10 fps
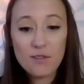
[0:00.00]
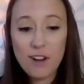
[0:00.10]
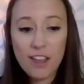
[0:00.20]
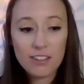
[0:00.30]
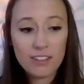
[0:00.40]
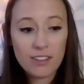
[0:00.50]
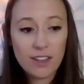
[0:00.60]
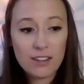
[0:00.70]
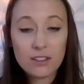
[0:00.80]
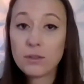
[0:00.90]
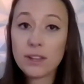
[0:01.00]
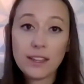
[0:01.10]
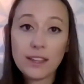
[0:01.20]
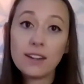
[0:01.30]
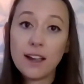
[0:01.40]
rather than
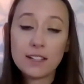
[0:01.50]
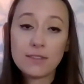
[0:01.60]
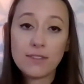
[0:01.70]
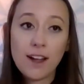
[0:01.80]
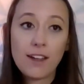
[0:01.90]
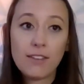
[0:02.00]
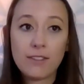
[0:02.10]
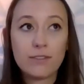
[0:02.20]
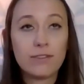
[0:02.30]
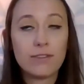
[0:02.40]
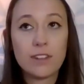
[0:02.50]
doing like 9 to 5 of,